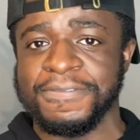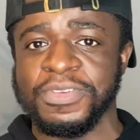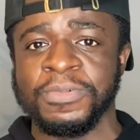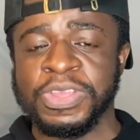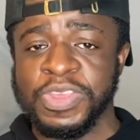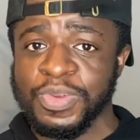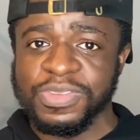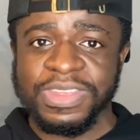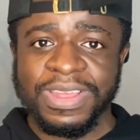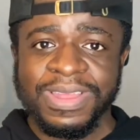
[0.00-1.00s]
will
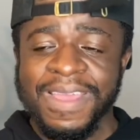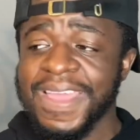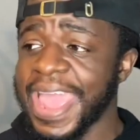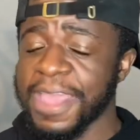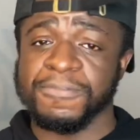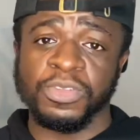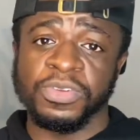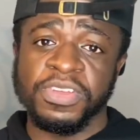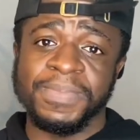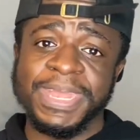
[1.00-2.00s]
use it after
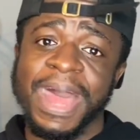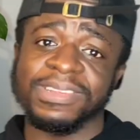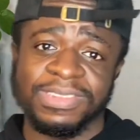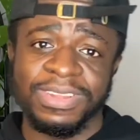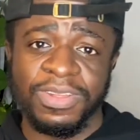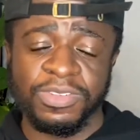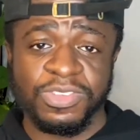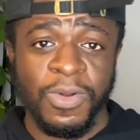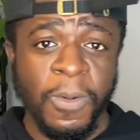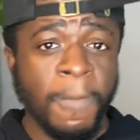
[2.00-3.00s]
the minoxidil.
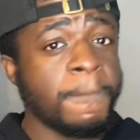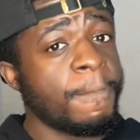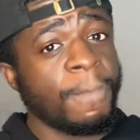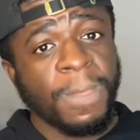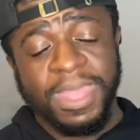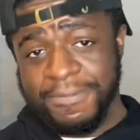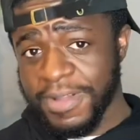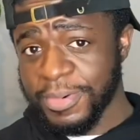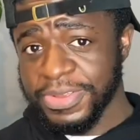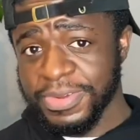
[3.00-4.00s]
So if
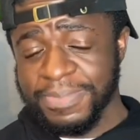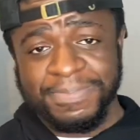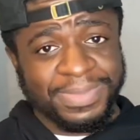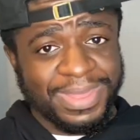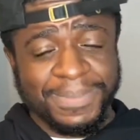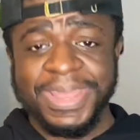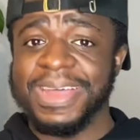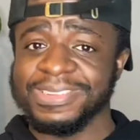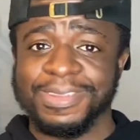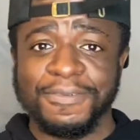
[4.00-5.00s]
I were you,
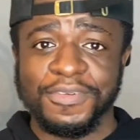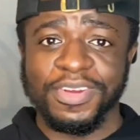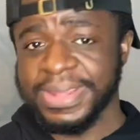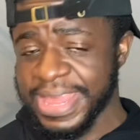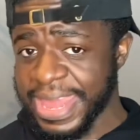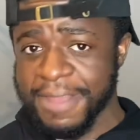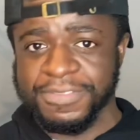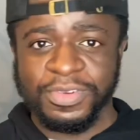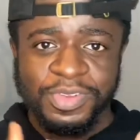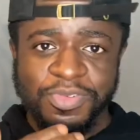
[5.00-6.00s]
minoxidil first, then
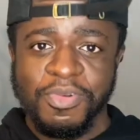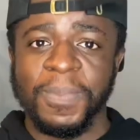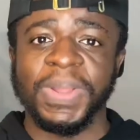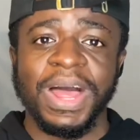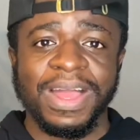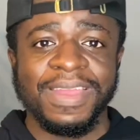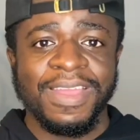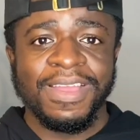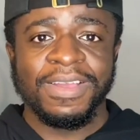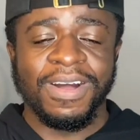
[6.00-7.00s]
after you apply
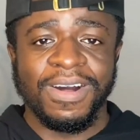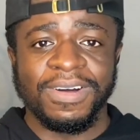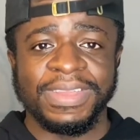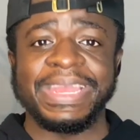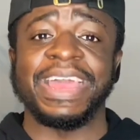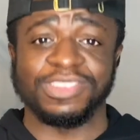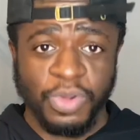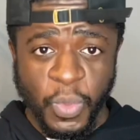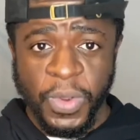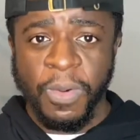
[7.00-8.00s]
the castor
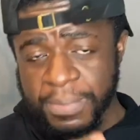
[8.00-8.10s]
oil.